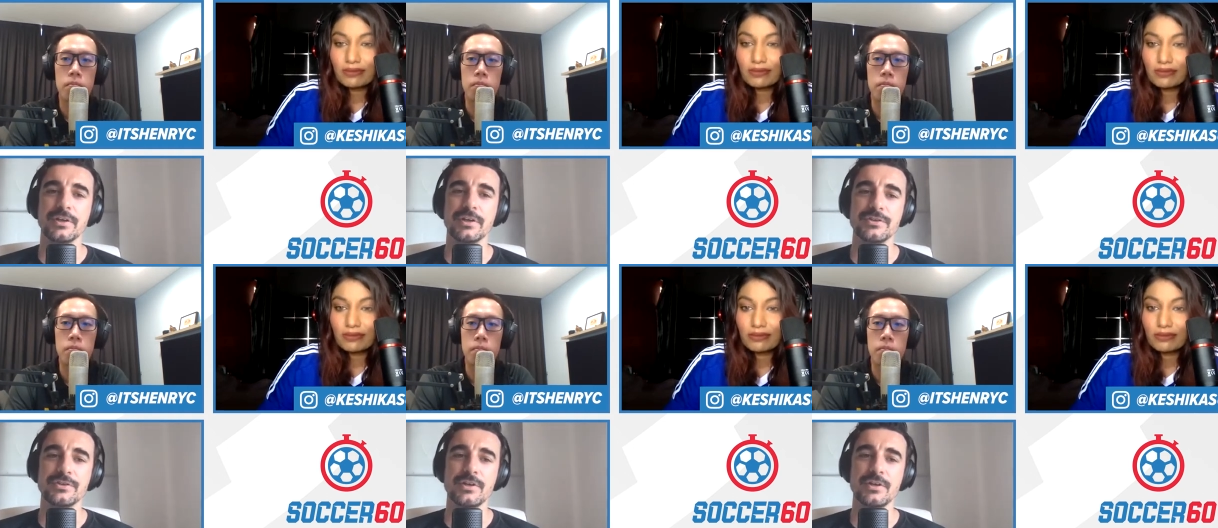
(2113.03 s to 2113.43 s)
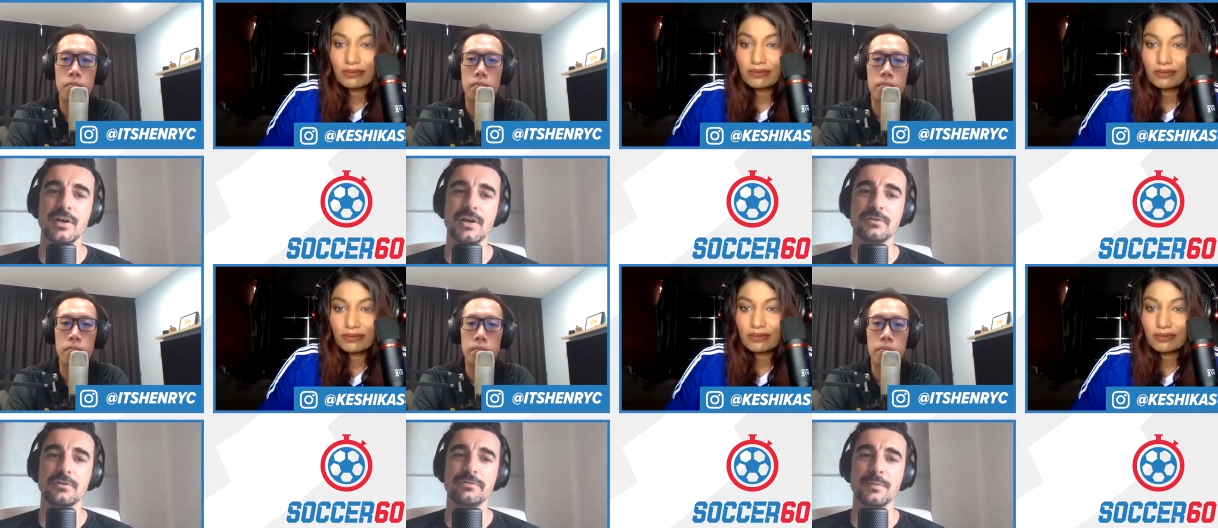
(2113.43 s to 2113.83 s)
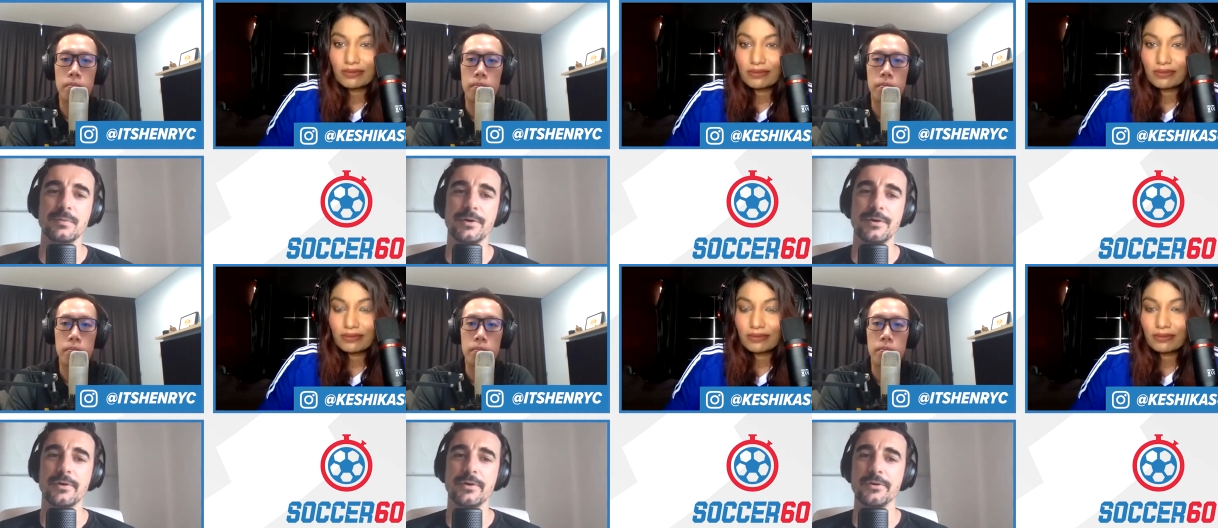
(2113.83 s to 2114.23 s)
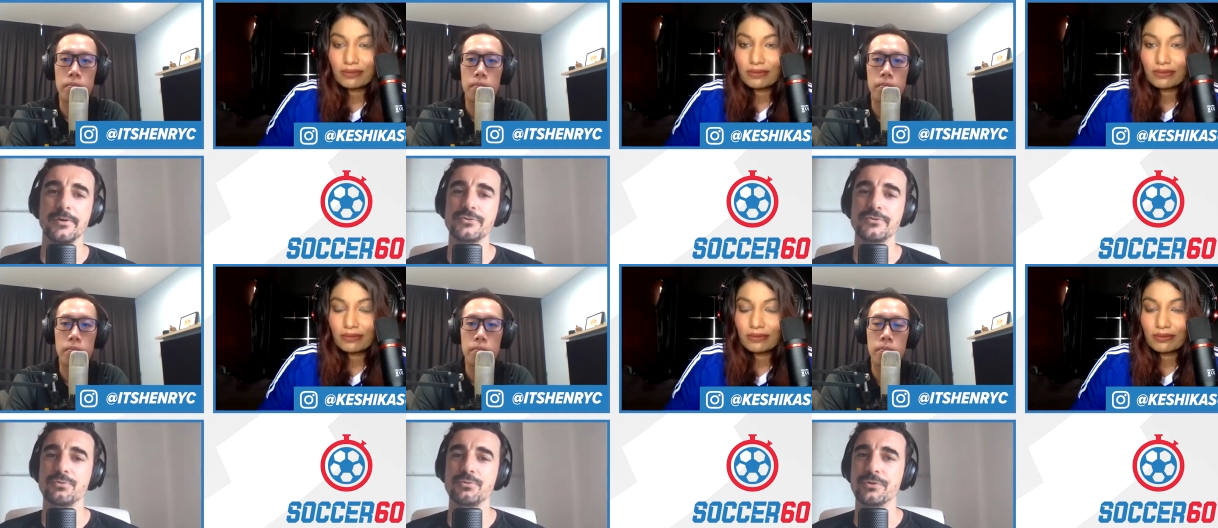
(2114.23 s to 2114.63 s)
Speaker 1: as a young female
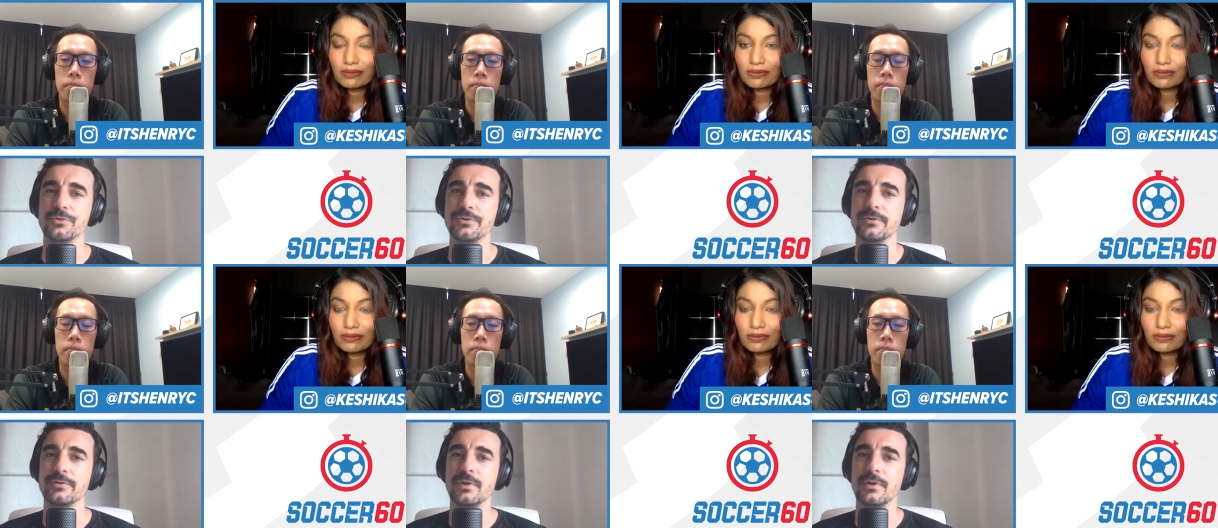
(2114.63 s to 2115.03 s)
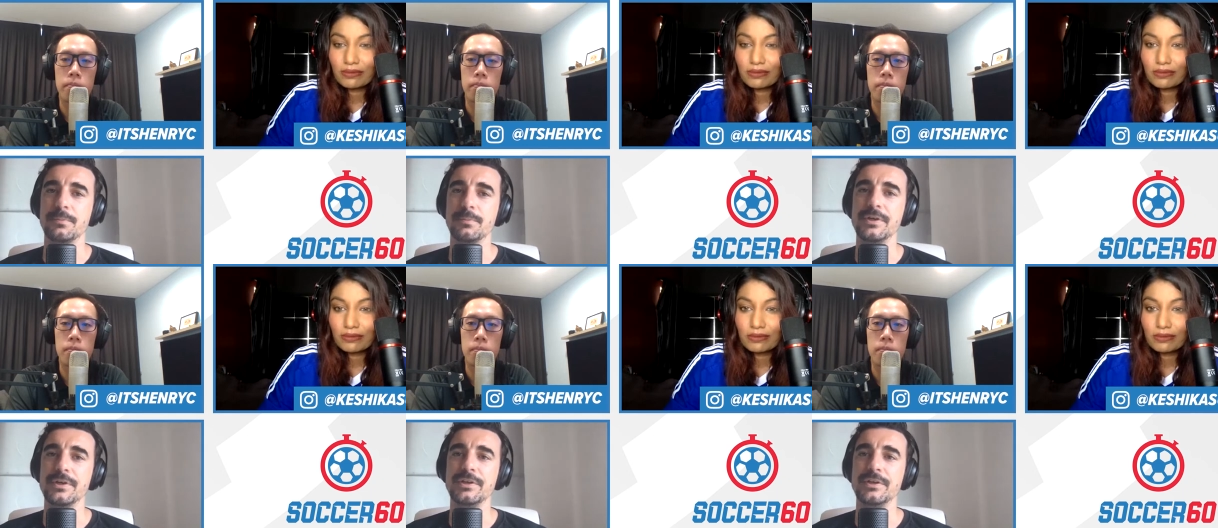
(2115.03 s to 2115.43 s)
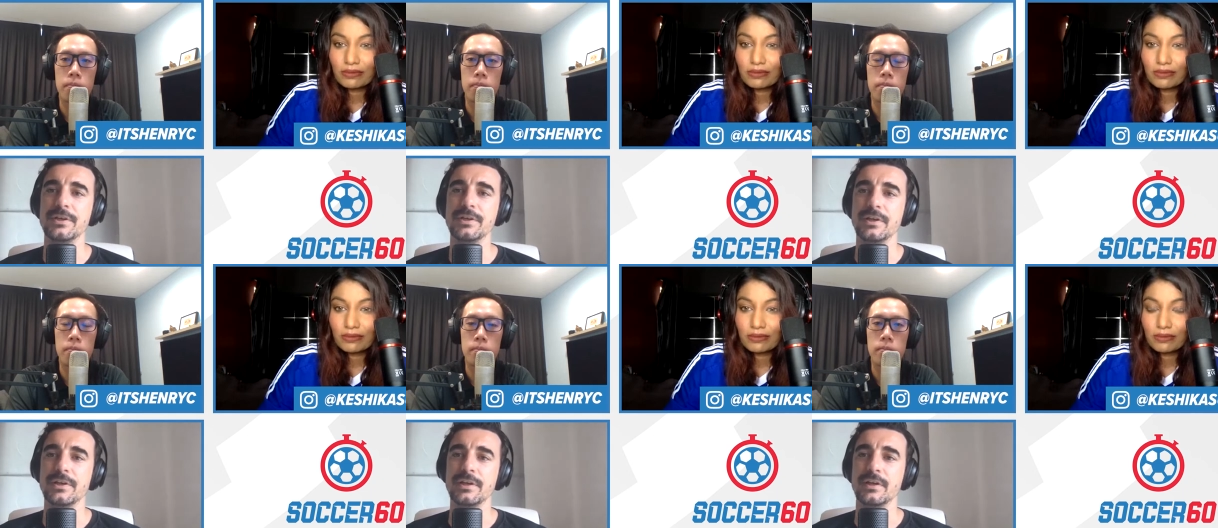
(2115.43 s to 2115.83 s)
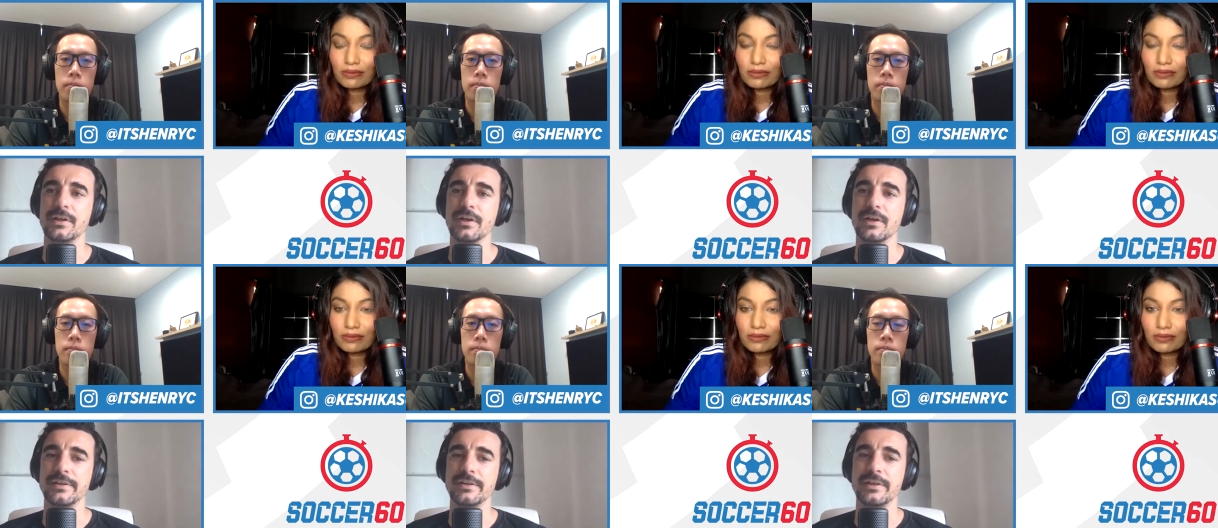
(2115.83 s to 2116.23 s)
coach would
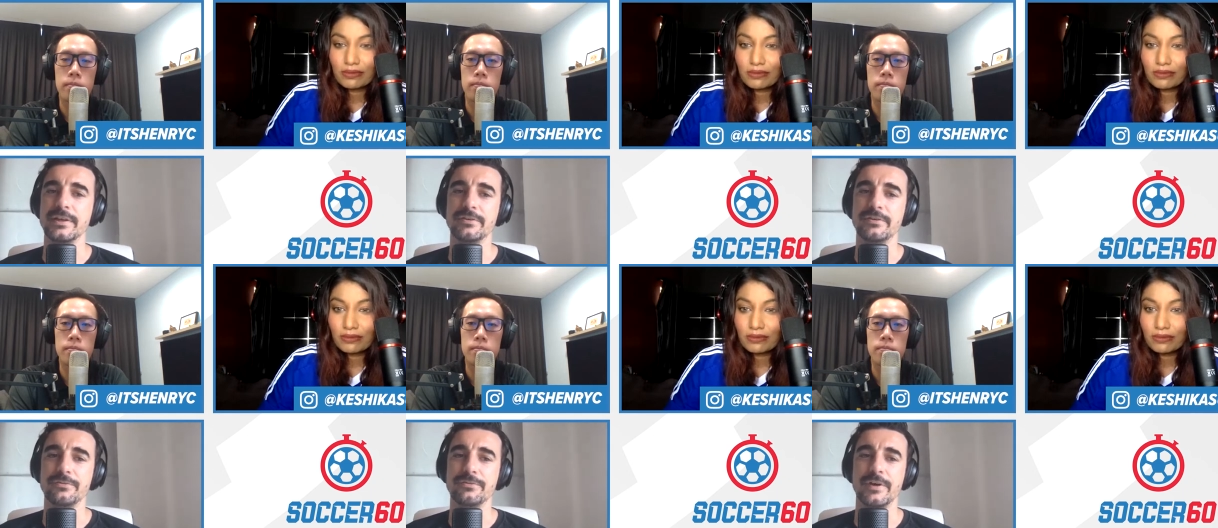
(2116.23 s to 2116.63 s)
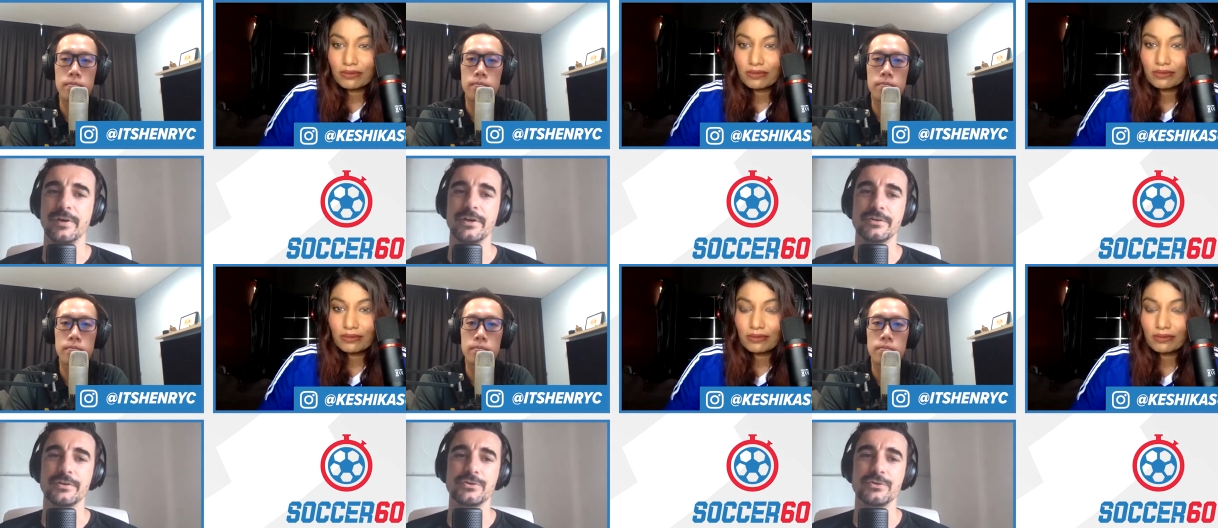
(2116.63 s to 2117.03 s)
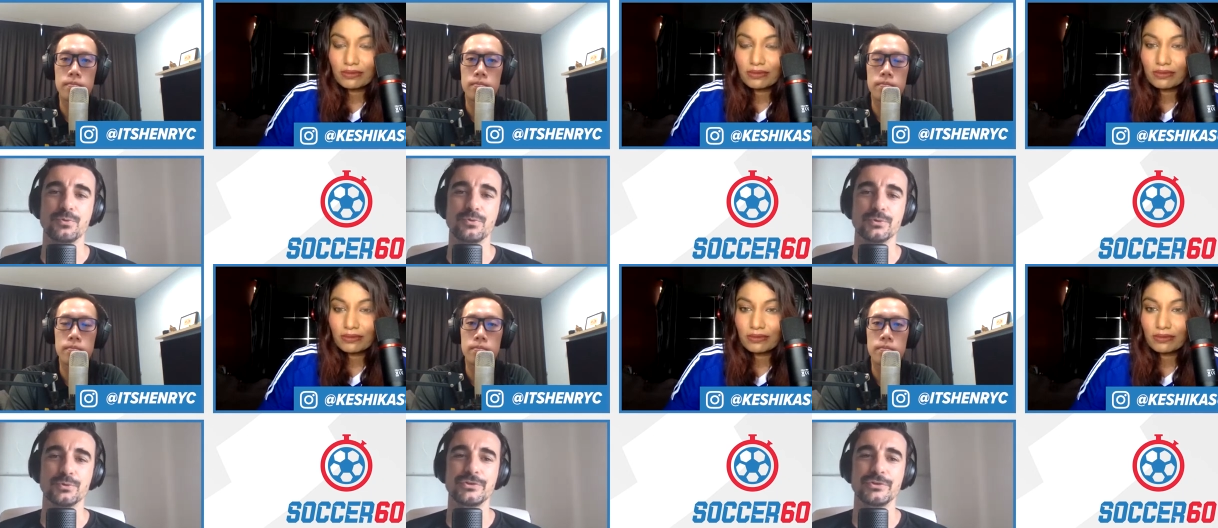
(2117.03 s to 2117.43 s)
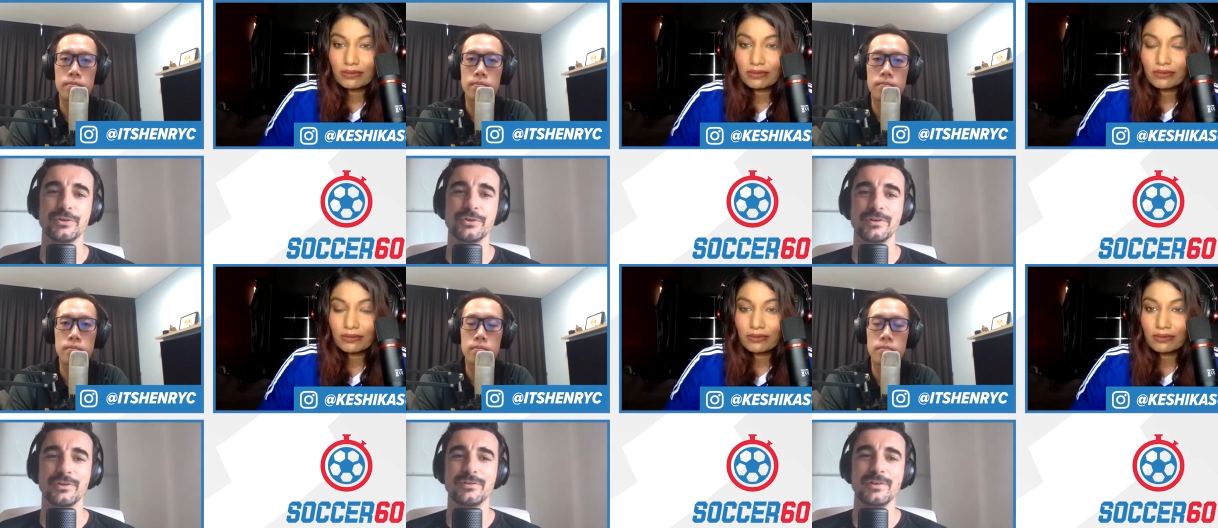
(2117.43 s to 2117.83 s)
immediately identify her towards
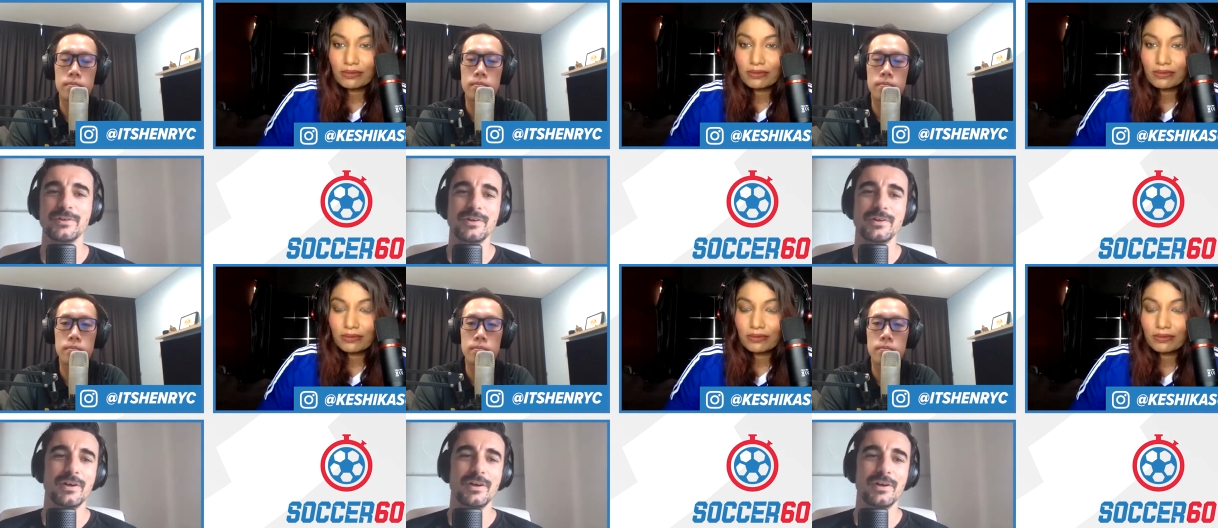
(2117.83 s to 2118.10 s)
the